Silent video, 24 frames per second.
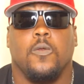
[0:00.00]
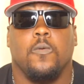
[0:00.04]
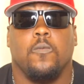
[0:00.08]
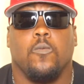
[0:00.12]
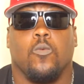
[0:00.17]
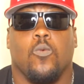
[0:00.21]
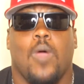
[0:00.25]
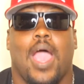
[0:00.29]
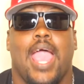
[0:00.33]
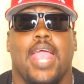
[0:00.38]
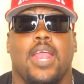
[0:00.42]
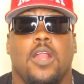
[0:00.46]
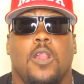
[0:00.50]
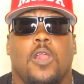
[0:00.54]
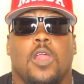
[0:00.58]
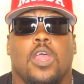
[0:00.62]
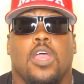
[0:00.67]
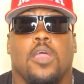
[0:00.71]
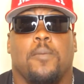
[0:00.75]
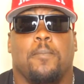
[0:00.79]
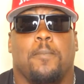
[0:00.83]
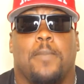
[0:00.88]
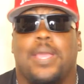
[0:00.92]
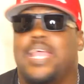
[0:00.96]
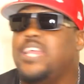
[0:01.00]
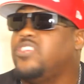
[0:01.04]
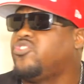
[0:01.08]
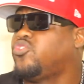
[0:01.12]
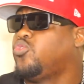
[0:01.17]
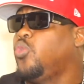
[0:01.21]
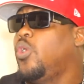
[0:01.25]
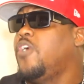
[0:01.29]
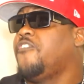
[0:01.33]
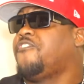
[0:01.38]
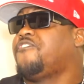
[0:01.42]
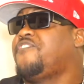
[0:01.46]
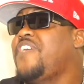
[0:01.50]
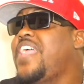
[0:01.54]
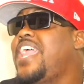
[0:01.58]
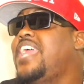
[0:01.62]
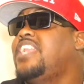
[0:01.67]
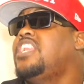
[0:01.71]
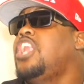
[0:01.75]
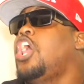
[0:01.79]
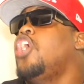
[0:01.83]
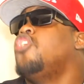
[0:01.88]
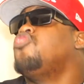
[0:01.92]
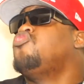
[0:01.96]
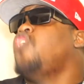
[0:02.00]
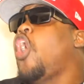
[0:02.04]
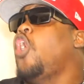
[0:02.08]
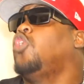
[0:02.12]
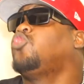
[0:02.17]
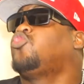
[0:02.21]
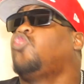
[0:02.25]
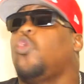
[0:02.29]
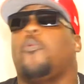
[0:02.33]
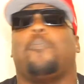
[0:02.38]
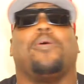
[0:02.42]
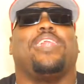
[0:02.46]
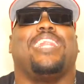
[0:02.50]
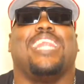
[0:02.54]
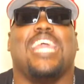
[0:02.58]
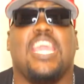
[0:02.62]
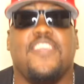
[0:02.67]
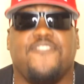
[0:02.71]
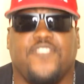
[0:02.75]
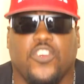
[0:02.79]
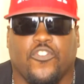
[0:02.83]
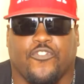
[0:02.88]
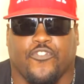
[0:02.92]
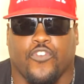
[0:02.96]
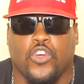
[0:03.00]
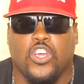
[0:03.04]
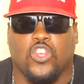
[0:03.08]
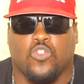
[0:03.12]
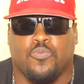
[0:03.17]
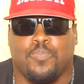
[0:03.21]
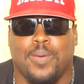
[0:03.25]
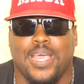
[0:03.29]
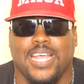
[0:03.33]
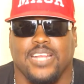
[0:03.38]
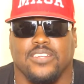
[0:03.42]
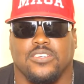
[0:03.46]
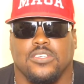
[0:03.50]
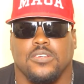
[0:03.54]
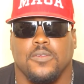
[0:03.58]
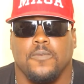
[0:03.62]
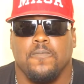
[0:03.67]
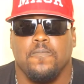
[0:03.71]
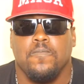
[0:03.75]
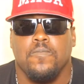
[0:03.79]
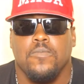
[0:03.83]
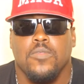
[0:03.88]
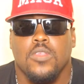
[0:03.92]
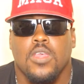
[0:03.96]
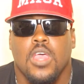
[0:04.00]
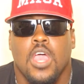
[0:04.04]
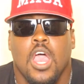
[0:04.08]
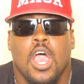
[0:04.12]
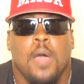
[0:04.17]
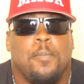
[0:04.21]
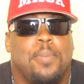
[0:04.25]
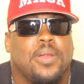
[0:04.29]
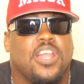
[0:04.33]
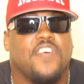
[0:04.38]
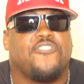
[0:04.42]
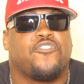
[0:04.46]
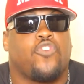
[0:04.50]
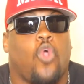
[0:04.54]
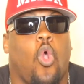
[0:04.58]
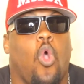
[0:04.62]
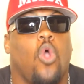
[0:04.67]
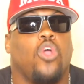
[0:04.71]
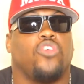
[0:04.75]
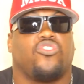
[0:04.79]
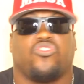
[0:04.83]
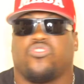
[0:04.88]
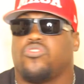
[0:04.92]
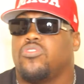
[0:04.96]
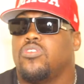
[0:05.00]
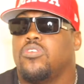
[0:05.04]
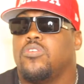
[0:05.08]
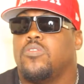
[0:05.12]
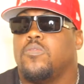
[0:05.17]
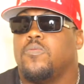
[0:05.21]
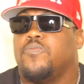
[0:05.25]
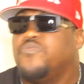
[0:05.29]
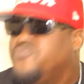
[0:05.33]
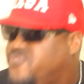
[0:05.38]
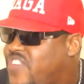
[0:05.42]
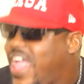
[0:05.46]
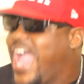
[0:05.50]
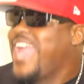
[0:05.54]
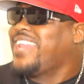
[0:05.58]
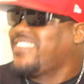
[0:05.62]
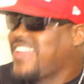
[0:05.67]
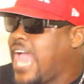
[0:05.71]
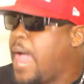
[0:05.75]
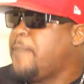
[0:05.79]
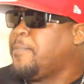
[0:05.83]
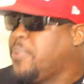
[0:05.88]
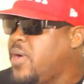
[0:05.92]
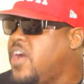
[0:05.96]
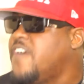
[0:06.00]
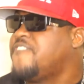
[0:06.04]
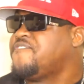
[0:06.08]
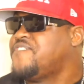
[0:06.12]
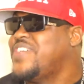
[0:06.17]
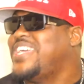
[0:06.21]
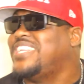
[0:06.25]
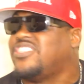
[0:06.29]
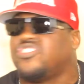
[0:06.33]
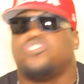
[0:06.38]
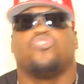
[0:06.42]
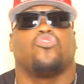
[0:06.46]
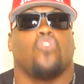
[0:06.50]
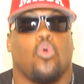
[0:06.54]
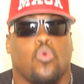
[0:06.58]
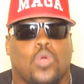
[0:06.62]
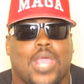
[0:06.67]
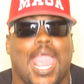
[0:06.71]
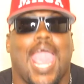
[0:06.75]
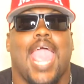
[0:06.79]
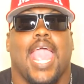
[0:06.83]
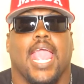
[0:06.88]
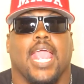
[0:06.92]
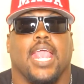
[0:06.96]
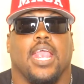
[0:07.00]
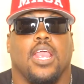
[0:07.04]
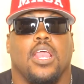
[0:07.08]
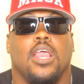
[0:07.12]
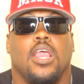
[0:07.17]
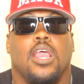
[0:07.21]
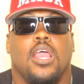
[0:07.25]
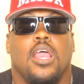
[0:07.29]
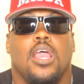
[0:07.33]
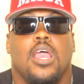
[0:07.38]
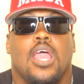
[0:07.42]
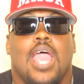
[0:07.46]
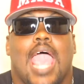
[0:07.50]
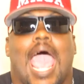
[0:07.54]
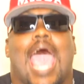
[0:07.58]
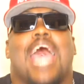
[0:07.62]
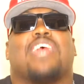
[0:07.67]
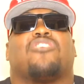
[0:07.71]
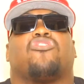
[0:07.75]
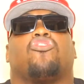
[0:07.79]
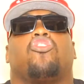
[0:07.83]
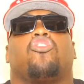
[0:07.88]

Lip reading: right? Means to offend those who believe in free speech. But of course, that type of offense is okay, as